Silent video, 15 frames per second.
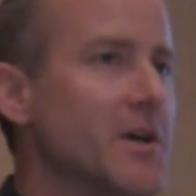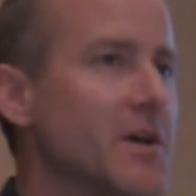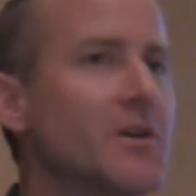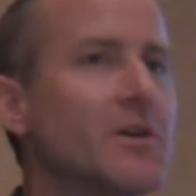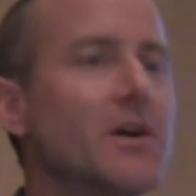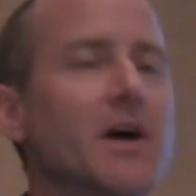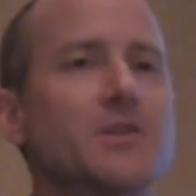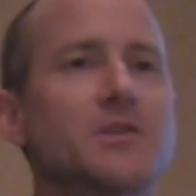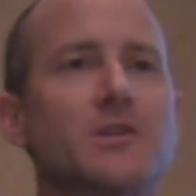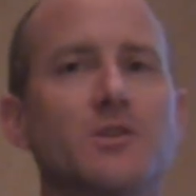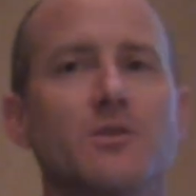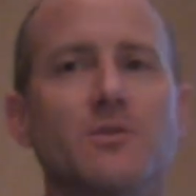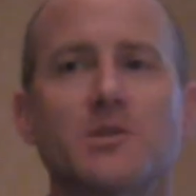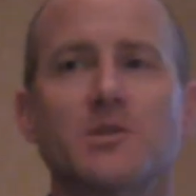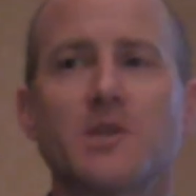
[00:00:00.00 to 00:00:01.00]
You guys could
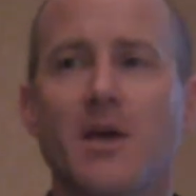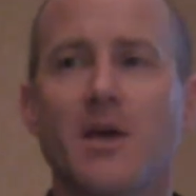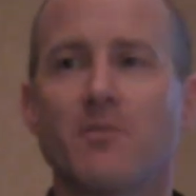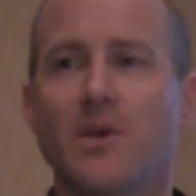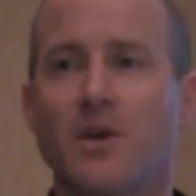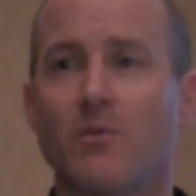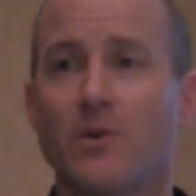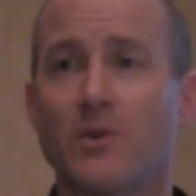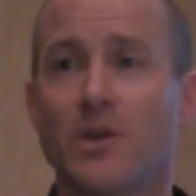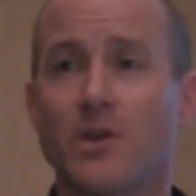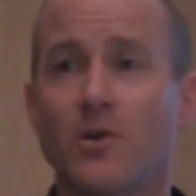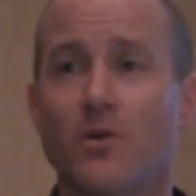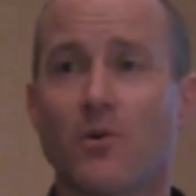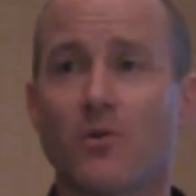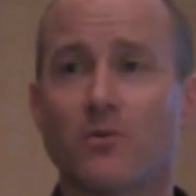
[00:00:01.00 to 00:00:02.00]
do the same thing within
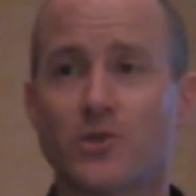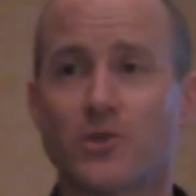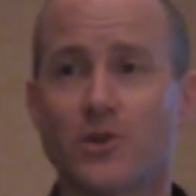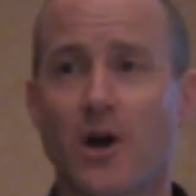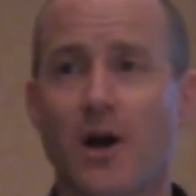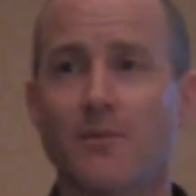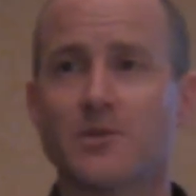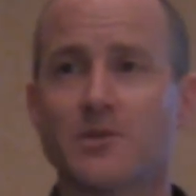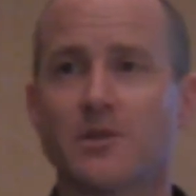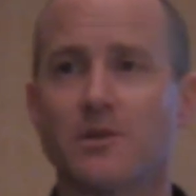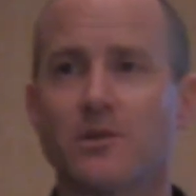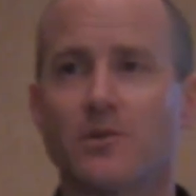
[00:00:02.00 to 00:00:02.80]
your own shops,